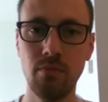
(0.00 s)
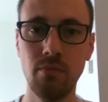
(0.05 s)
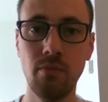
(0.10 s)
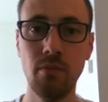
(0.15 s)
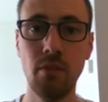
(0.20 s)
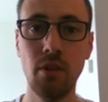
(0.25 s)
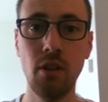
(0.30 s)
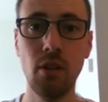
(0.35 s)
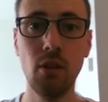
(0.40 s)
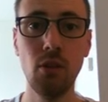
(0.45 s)

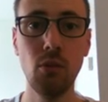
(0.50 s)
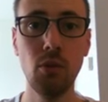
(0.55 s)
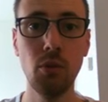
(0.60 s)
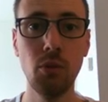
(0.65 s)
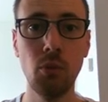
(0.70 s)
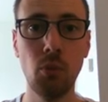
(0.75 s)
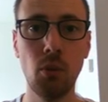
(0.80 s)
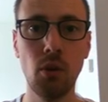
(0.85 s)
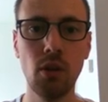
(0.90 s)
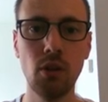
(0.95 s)
Hello
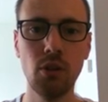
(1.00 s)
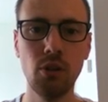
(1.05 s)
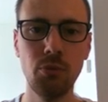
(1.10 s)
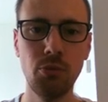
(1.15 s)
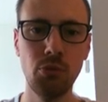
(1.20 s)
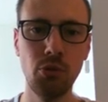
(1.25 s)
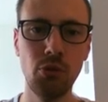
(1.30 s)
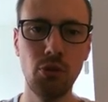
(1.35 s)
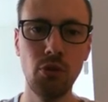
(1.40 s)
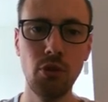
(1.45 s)
and welcome
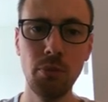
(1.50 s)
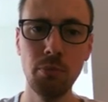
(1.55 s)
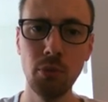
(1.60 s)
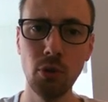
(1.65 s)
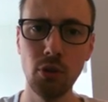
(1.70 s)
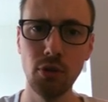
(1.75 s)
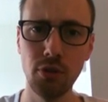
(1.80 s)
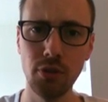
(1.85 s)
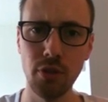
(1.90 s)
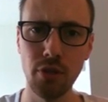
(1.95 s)
to the
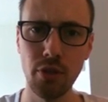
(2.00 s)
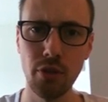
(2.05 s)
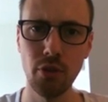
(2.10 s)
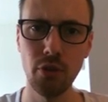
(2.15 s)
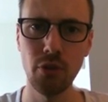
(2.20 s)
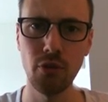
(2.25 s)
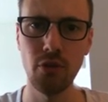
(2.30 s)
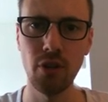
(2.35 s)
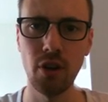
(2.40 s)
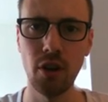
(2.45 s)
report of the
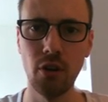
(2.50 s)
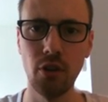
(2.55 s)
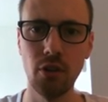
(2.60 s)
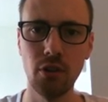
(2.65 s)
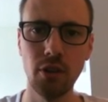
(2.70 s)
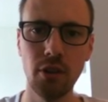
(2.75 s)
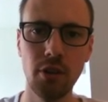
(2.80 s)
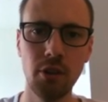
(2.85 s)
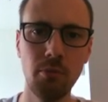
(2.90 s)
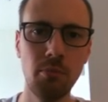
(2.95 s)
third round
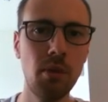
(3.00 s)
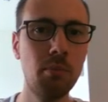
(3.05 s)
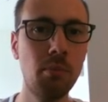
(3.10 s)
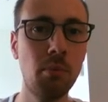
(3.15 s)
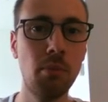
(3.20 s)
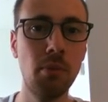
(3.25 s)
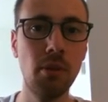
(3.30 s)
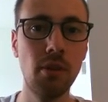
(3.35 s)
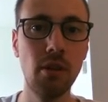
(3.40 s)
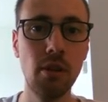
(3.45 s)
at the
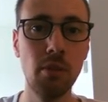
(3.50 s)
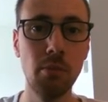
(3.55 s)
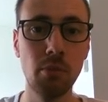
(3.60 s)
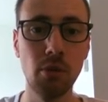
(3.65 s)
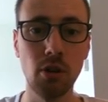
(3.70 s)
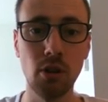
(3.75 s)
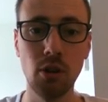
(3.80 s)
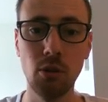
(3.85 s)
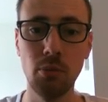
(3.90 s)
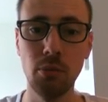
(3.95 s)
BPB
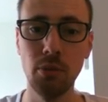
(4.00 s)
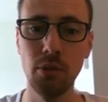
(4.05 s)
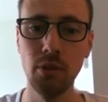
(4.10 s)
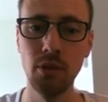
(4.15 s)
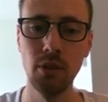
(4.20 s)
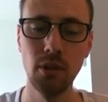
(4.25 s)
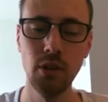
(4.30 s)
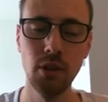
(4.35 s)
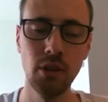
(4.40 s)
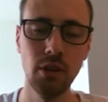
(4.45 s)
Limburg Open.
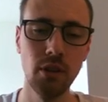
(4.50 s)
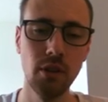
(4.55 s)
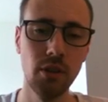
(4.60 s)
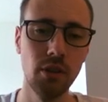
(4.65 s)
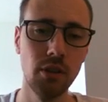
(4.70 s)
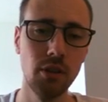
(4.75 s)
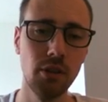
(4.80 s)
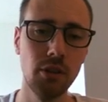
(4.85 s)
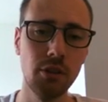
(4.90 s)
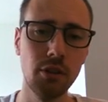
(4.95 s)

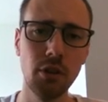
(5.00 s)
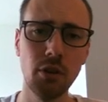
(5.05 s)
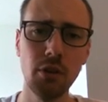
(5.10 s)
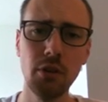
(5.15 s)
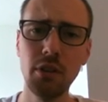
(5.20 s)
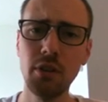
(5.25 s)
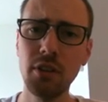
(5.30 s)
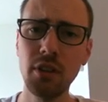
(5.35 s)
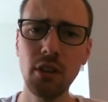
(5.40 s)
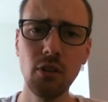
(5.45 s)
So in the
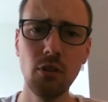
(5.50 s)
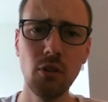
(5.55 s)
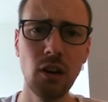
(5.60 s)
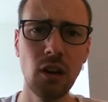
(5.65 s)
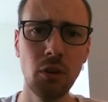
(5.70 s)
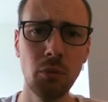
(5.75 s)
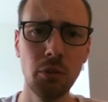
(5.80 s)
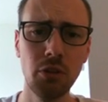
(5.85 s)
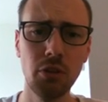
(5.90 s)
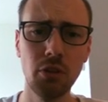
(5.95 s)
second
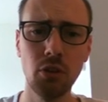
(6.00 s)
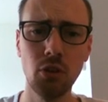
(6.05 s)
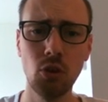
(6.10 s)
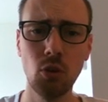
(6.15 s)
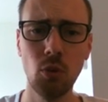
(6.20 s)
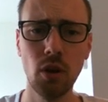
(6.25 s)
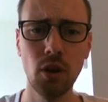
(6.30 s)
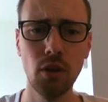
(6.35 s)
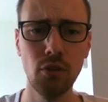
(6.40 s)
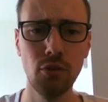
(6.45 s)
round we saw
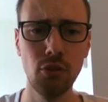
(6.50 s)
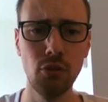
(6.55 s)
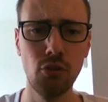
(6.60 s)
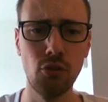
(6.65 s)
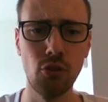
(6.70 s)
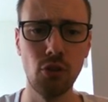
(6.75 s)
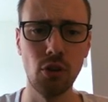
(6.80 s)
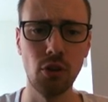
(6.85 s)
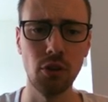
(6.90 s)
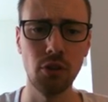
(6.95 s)
quite a few
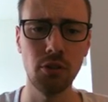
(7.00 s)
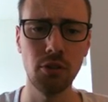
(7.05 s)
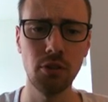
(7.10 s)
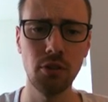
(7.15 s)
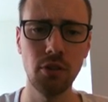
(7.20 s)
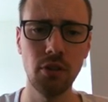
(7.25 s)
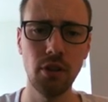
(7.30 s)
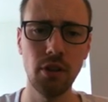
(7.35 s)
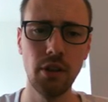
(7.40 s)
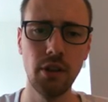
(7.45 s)
draws
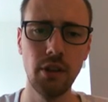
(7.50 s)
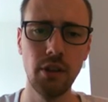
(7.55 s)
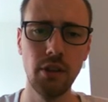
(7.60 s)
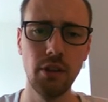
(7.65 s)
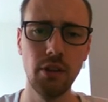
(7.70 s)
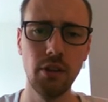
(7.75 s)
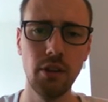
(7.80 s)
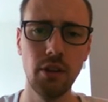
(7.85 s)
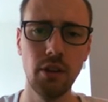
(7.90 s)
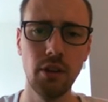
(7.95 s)
in
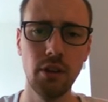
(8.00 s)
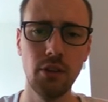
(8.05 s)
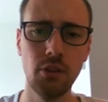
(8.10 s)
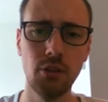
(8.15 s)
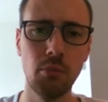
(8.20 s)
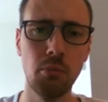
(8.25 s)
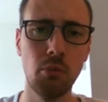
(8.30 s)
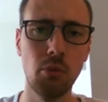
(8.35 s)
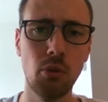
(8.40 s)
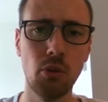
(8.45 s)
the
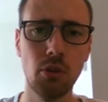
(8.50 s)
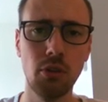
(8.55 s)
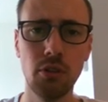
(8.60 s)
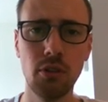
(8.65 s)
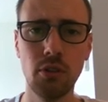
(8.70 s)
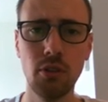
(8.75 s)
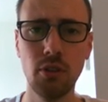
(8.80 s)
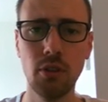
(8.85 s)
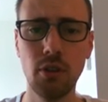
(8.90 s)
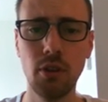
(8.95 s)
top
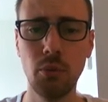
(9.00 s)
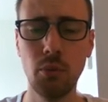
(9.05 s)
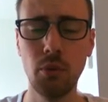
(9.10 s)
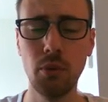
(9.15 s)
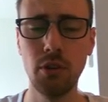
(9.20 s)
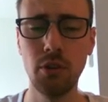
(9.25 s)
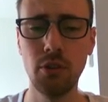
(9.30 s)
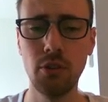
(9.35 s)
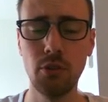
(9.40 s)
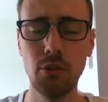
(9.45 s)
boards,
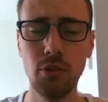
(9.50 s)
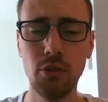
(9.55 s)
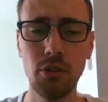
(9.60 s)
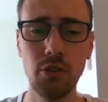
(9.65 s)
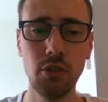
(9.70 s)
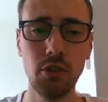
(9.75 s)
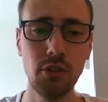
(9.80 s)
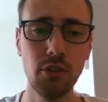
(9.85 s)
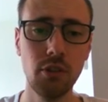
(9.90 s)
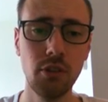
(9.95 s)
which
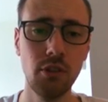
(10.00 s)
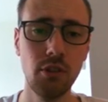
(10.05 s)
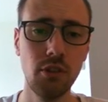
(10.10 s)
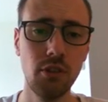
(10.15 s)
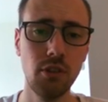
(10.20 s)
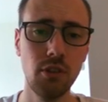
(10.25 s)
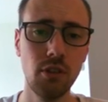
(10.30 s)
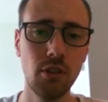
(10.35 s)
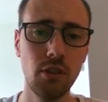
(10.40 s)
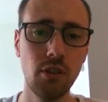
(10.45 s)
results
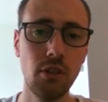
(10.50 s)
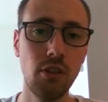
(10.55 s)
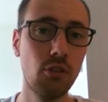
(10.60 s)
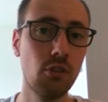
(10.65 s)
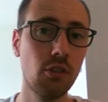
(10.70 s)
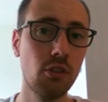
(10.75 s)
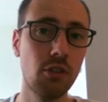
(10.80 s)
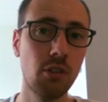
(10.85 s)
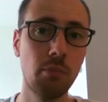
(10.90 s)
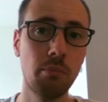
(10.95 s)
in an
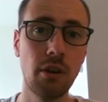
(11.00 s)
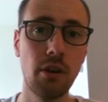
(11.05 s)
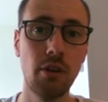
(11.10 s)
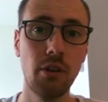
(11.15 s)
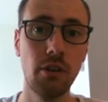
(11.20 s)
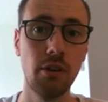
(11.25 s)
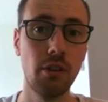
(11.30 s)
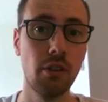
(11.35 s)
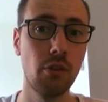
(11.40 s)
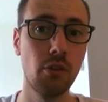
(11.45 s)
interesting
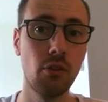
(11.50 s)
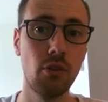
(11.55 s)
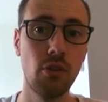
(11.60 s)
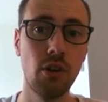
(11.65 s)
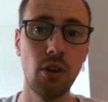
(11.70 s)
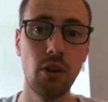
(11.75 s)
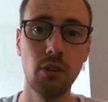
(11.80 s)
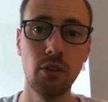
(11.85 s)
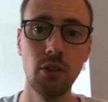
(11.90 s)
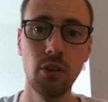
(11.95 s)
pairing in the third
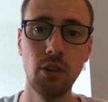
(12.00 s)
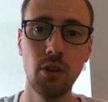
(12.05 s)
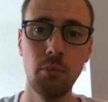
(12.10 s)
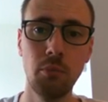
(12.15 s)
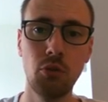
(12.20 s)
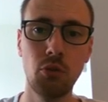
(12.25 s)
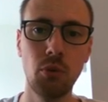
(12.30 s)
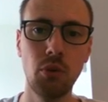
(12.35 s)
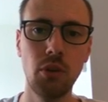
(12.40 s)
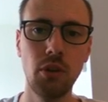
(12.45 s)
round
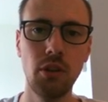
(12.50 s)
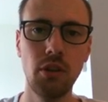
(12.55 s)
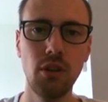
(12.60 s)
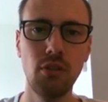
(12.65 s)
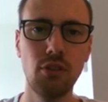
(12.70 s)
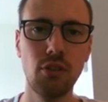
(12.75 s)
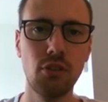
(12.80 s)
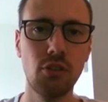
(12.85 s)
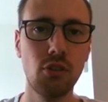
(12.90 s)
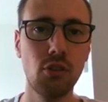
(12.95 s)
between
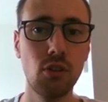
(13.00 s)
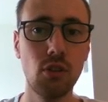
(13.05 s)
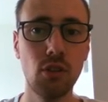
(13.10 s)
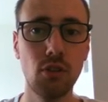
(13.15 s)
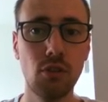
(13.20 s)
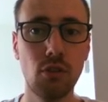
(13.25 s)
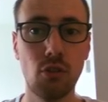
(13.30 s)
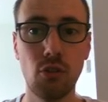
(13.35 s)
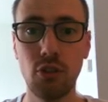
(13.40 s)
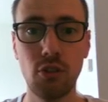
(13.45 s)

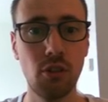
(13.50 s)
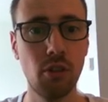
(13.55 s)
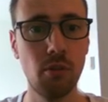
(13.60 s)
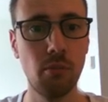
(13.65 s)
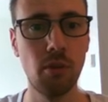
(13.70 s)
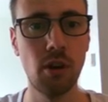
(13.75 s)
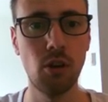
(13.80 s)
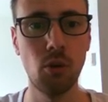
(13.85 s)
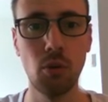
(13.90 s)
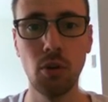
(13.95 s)
Sokolov and
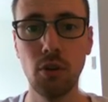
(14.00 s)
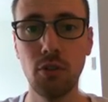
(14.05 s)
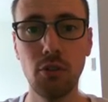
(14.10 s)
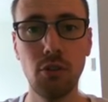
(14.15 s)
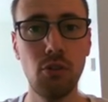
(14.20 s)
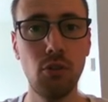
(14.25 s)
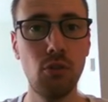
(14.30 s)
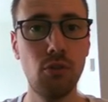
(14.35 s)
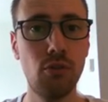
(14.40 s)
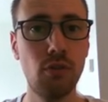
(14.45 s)
Bauer, one of the
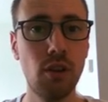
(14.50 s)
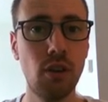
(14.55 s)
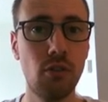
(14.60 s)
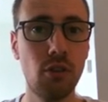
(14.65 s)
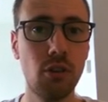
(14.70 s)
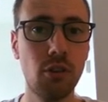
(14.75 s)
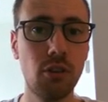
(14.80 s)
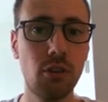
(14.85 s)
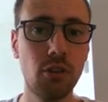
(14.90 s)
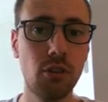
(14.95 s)
two
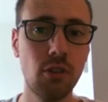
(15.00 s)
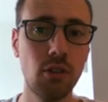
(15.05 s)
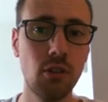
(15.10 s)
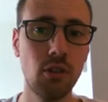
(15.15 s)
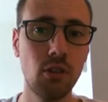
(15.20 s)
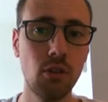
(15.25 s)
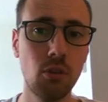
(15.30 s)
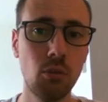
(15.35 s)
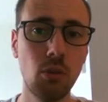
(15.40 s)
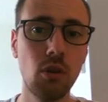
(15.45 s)
favorites.
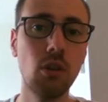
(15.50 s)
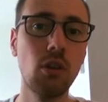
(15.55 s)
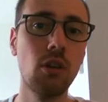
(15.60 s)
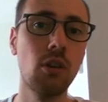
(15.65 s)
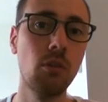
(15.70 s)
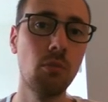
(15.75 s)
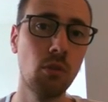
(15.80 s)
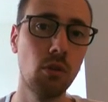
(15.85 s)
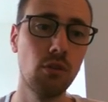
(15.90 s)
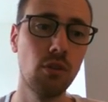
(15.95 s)
Well, there
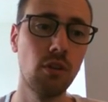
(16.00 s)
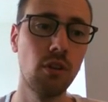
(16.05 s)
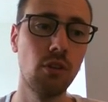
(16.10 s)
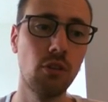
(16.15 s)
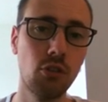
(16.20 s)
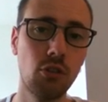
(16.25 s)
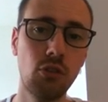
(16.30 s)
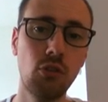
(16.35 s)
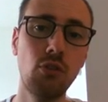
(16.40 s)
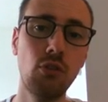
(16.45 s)
are
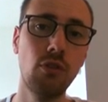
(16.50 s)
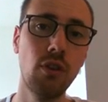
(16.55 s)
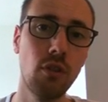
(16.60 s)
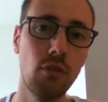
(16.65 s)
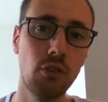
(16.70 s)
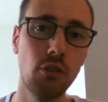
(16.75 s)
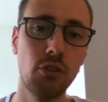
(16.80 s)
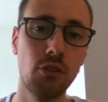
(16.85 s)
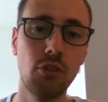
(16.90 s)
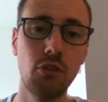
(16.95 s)
two
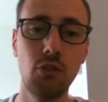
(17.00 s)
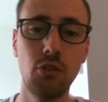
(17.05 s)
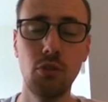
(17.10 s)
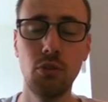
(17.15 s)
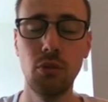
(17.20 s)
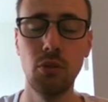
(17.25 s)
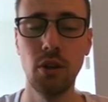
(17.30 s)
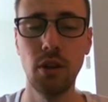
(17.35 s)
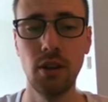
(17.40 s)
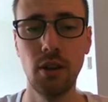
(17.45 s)
favorites to
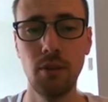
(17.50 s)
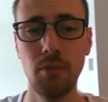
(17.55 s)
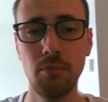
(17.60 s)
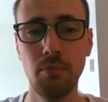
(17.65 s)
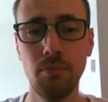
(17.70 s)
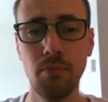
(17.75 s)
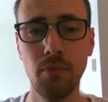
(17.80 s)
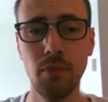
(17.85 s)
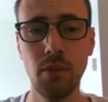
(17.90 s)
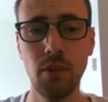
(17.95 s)

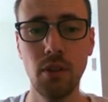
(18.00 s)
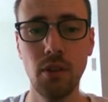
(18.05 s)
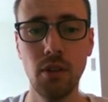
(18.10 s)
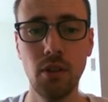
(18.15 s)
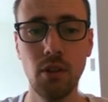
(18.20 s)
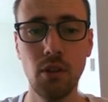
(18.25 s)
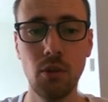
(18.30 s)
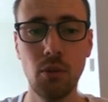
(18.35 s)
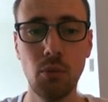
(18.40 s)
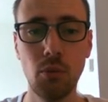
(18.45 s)

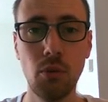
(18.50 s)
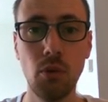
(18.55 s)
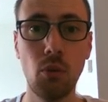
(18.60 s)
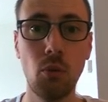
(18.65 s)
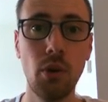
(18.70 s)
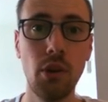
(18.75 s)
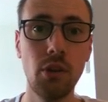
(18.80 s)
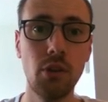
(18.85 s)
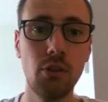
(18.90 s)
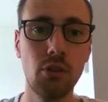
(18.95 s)

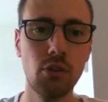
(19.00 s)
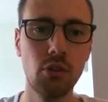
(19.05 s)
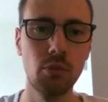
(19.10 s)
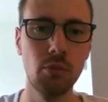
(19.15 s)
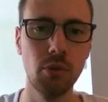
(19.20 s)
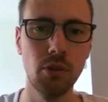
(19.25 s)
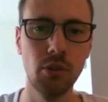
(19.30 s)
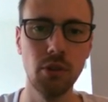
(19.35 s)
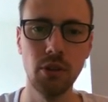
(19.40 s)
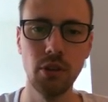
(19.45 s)
win the
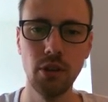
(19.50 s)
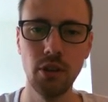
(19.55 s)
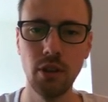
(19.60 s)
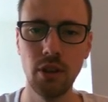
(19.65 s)
tournament.